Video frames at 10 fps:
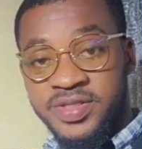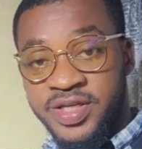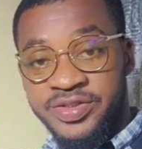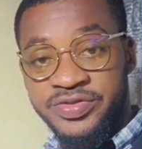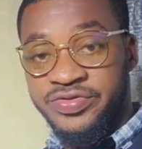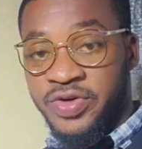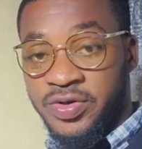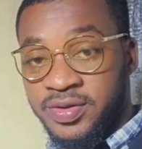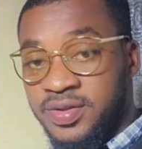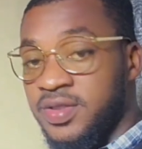test
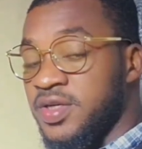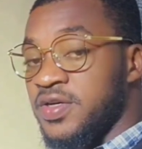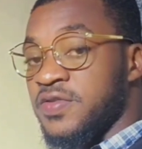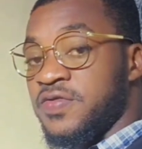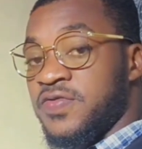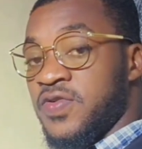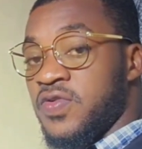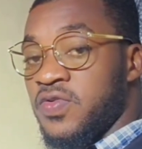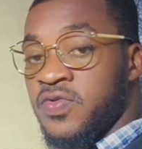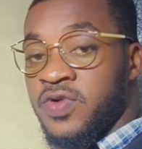run
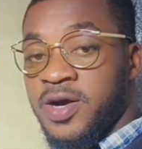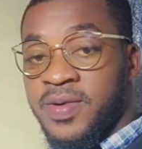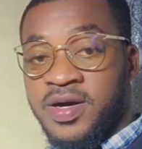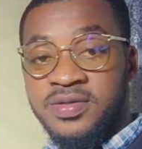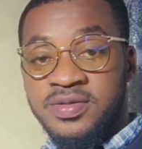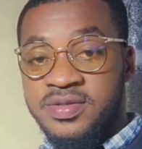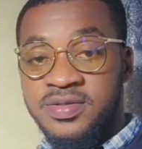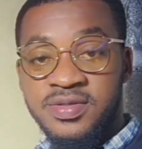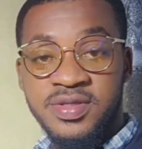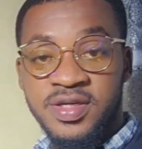for about
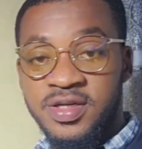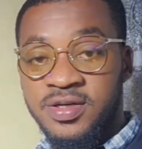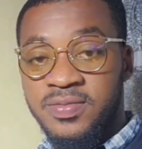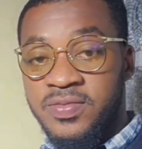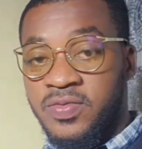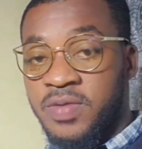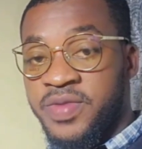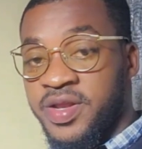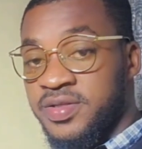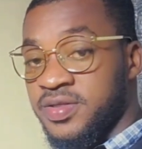
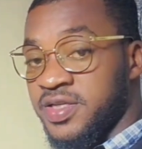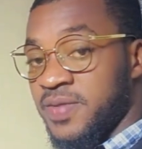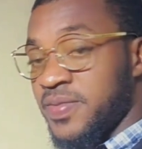1 minute to